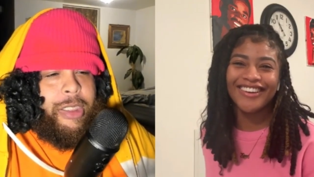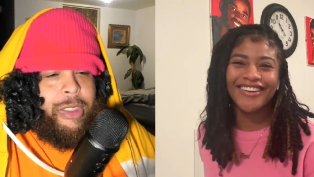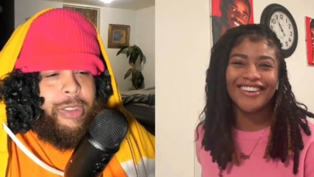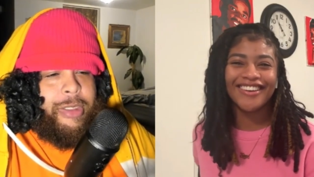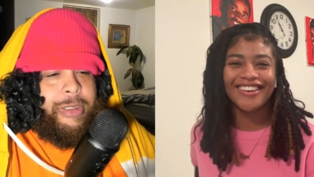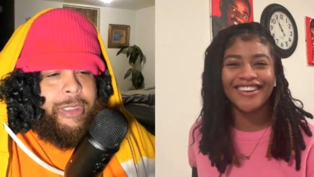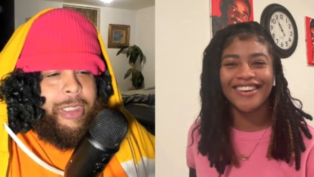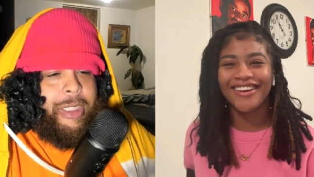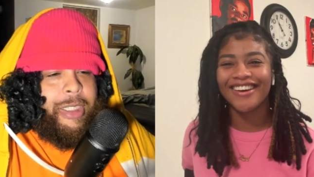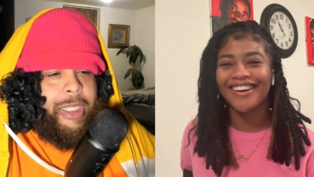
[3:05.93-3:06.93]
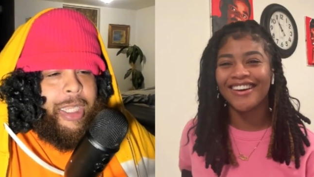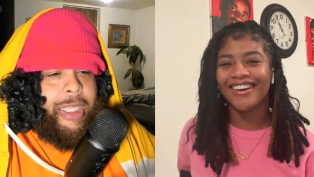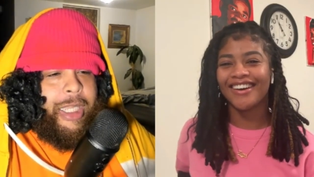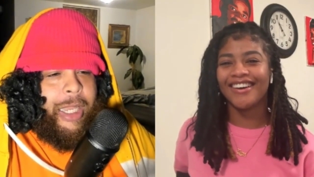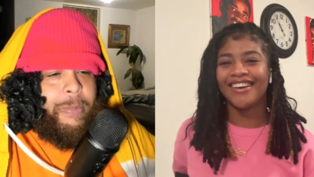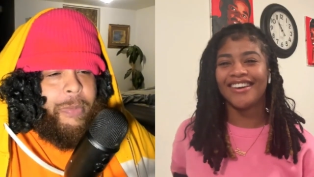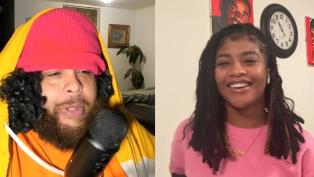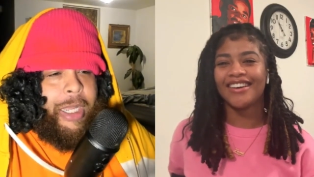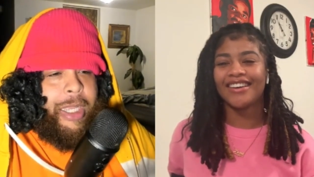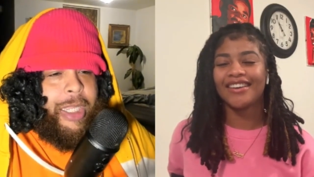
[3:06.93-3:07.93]
Speaker 1: you know what I'm saying? Hey, apple
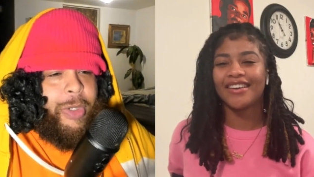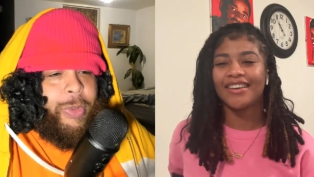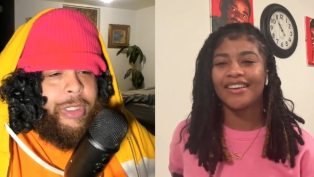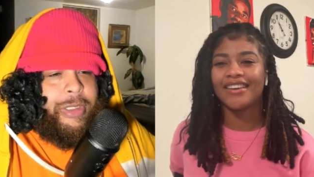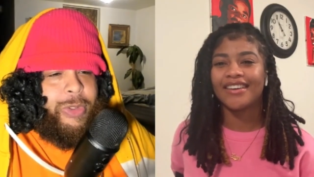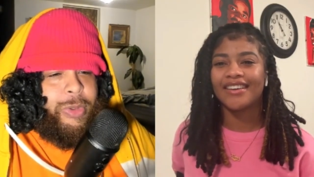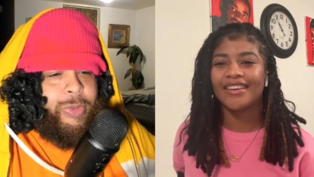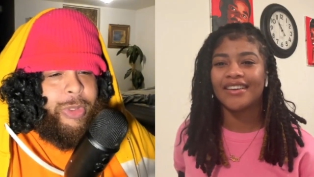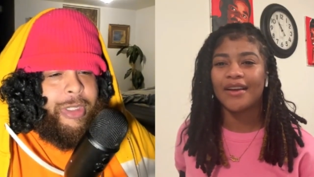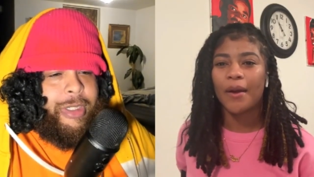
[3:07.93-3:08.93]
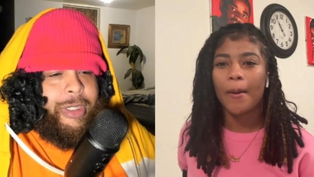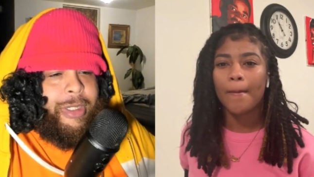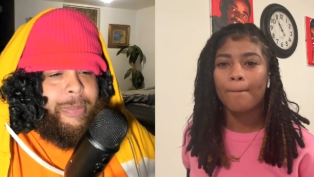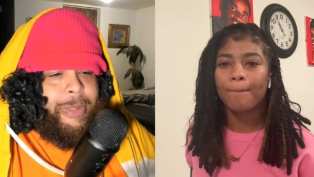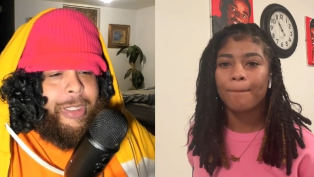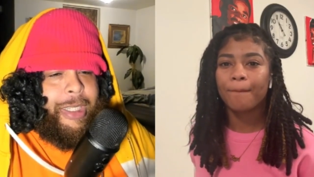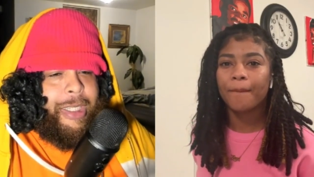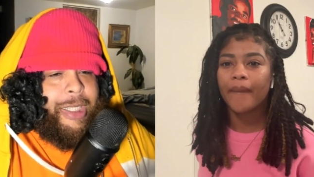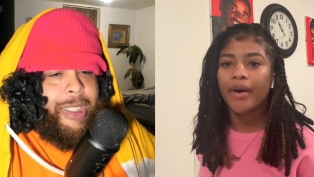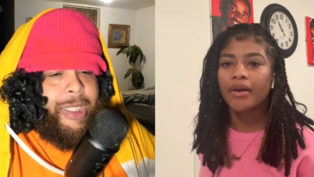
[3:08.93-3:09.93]
pie ain't really too thrilled of, but
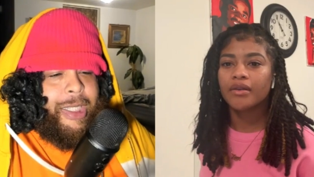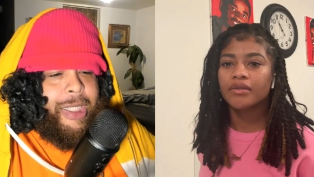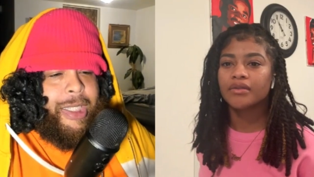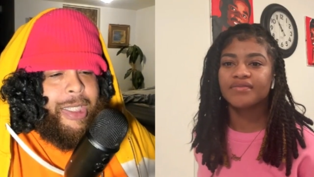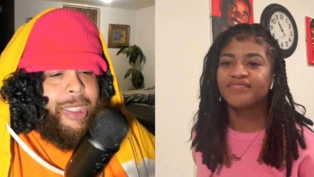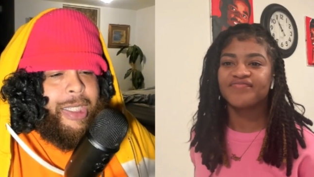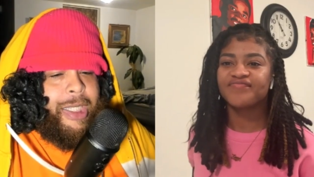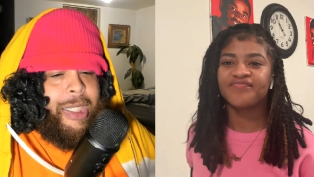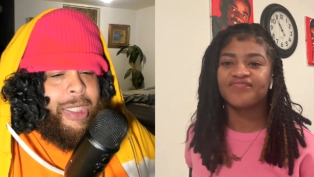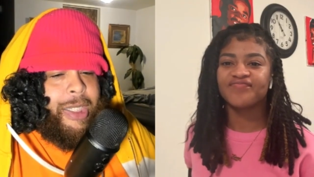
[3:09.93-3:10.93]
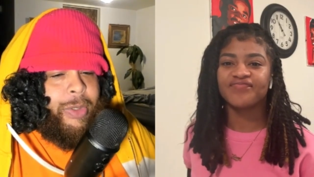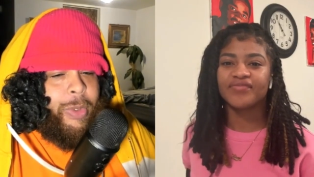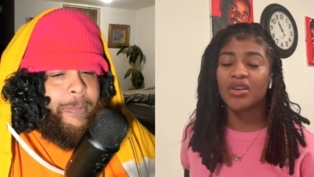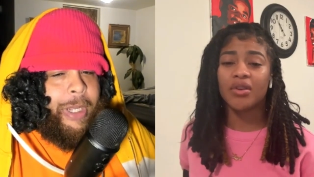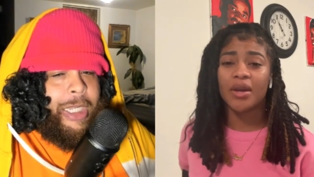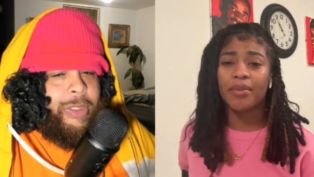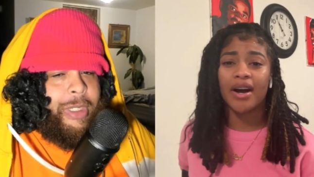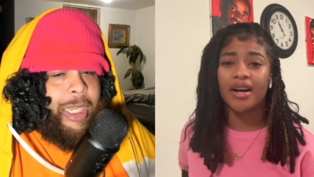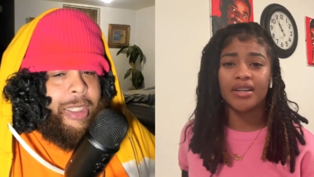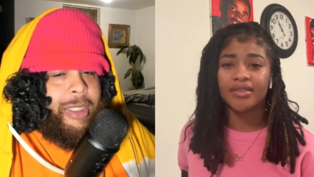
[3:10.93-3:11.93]
hey, what mm pie you? I
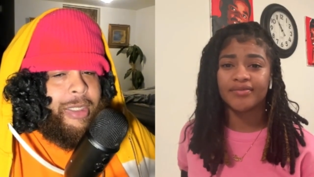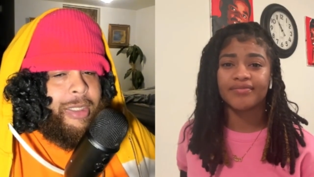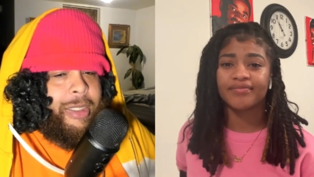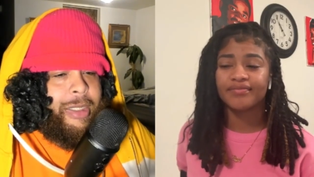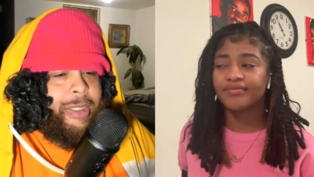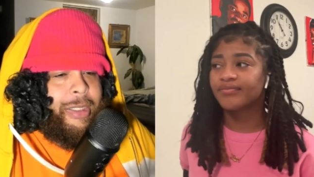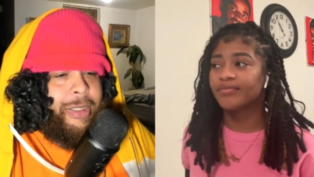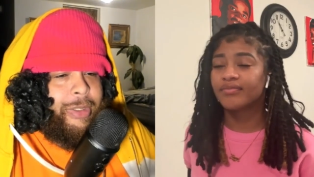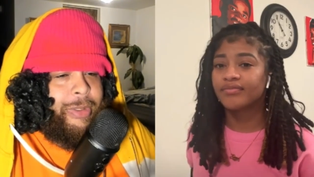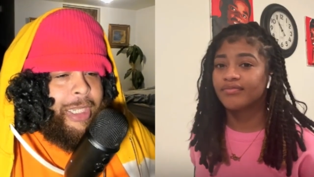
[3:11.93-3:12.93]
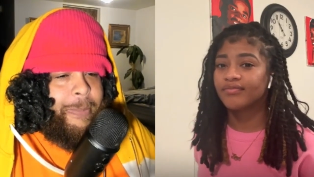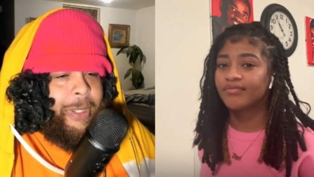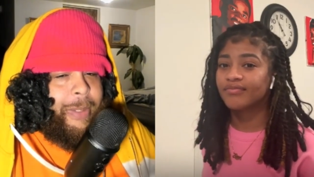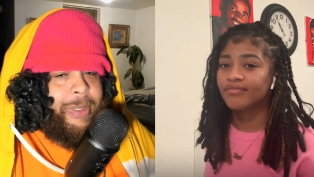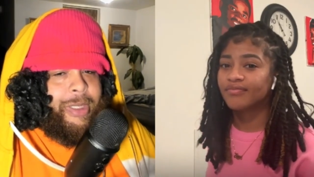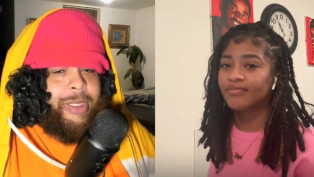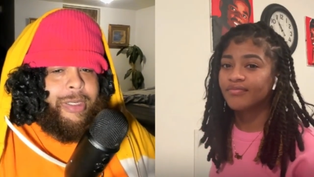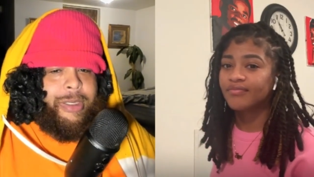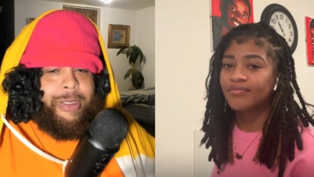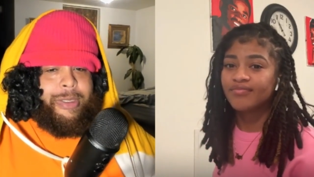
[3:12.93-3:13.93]
don't like? like? pie. You don't like pie,
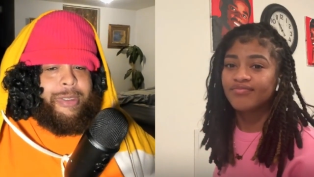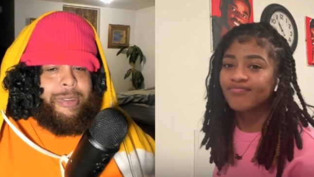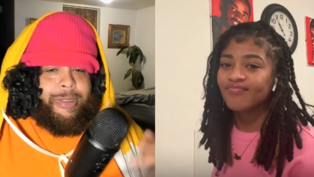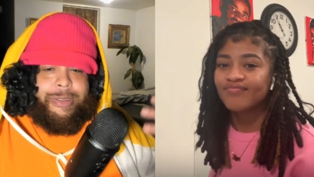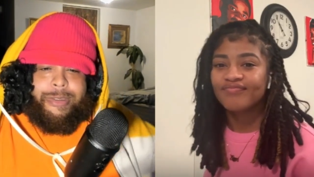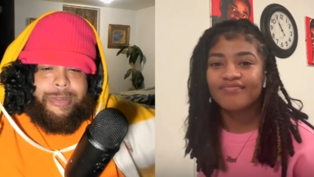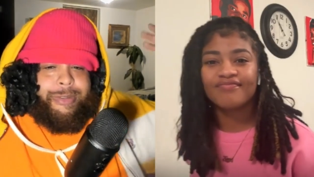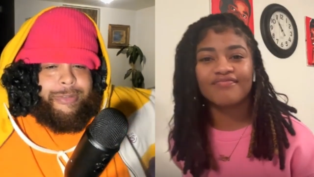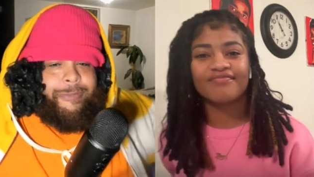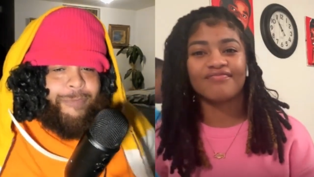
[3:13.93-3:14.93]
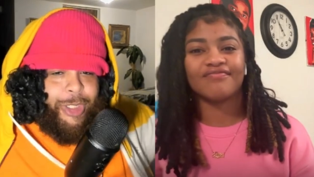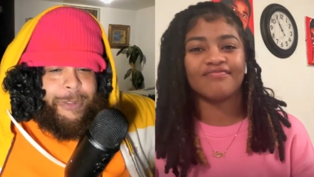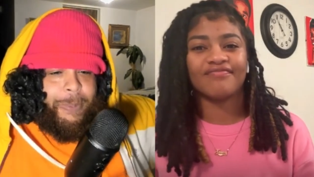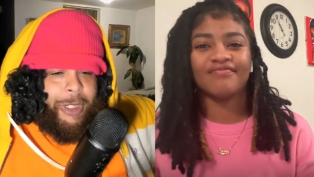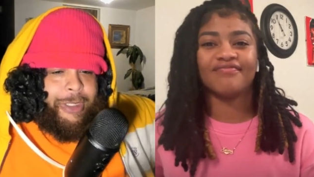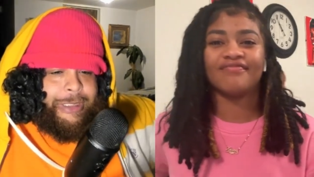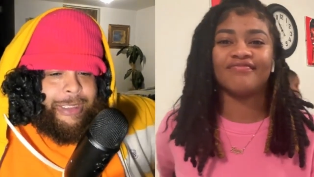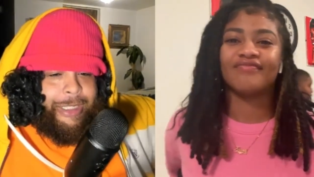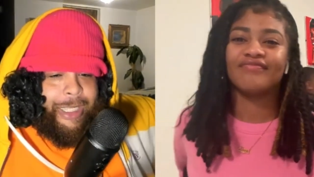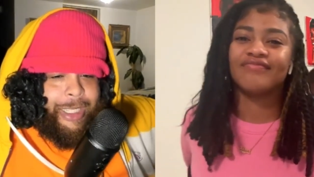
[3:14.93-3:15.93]
period. Mm First
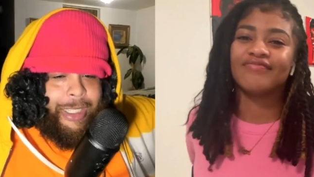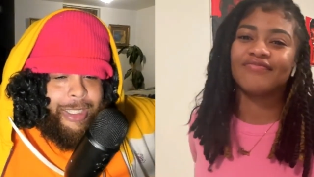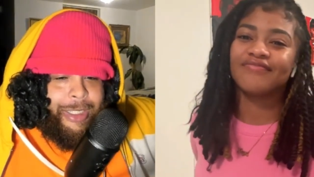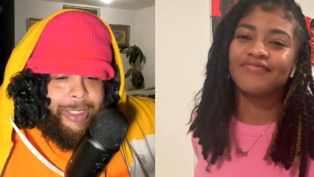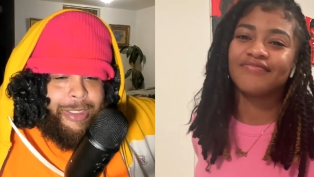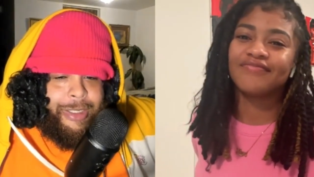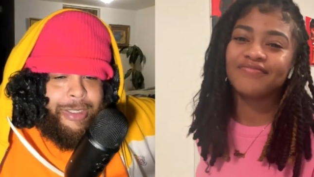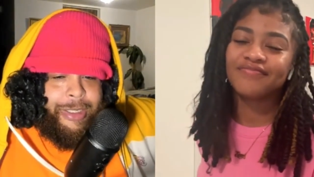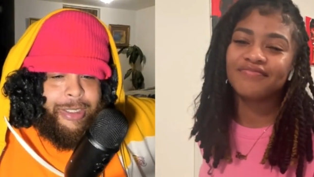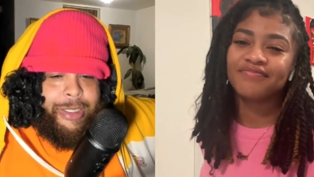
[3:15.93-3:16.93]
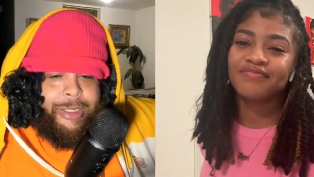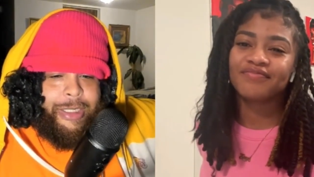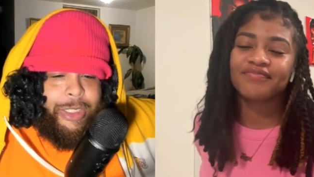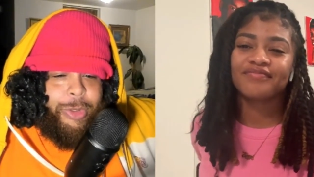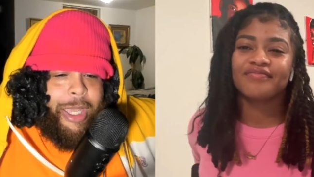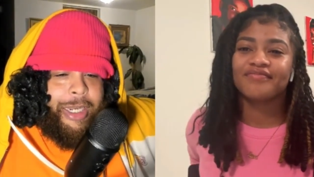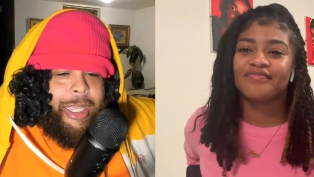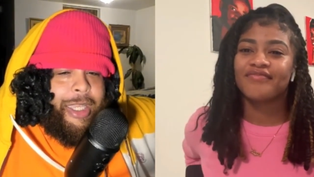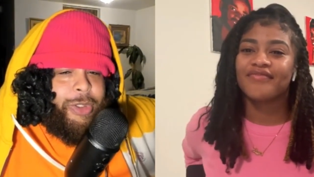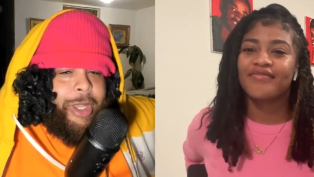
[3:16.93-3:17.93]
person, hey. Now you gotta
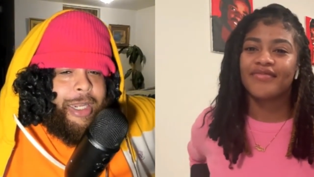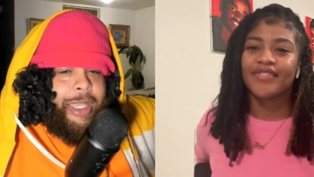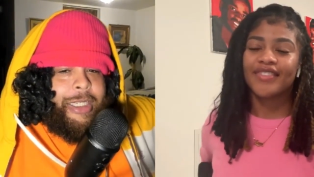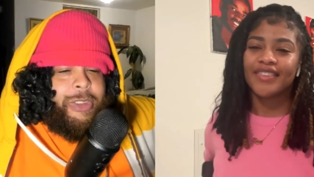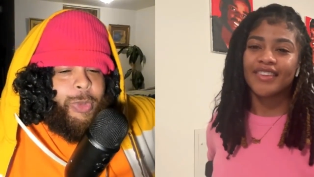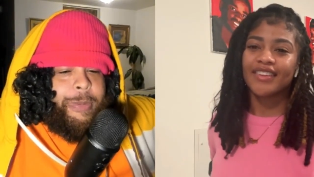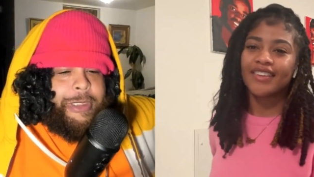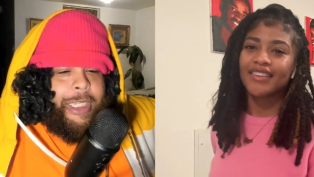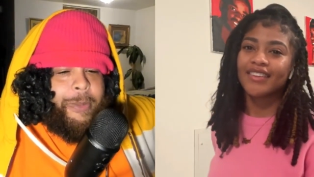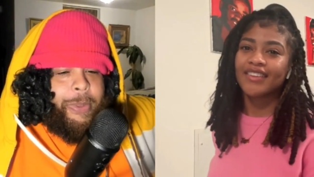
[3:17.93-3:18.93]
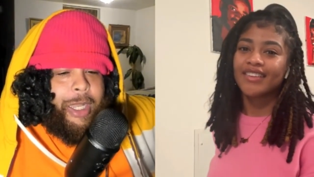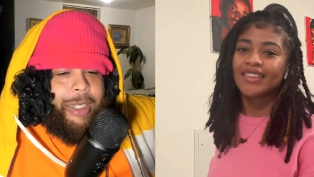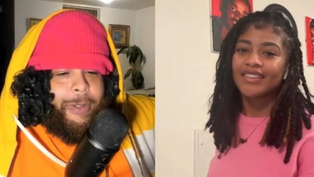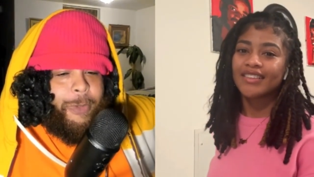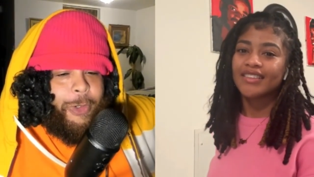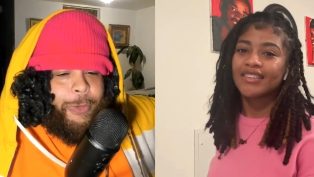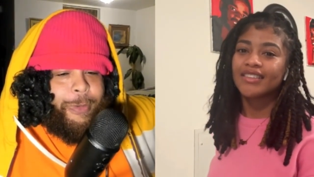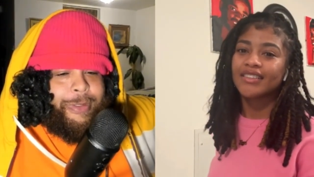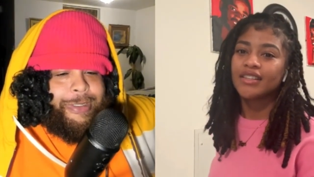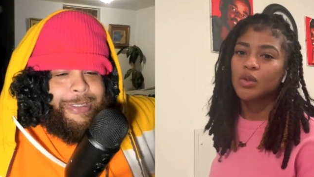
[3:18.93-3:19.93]
have you gotta have sweet potato pie. Come
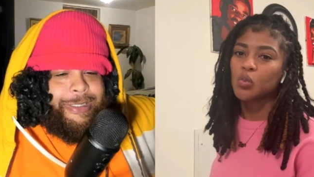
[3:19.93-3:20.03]
on.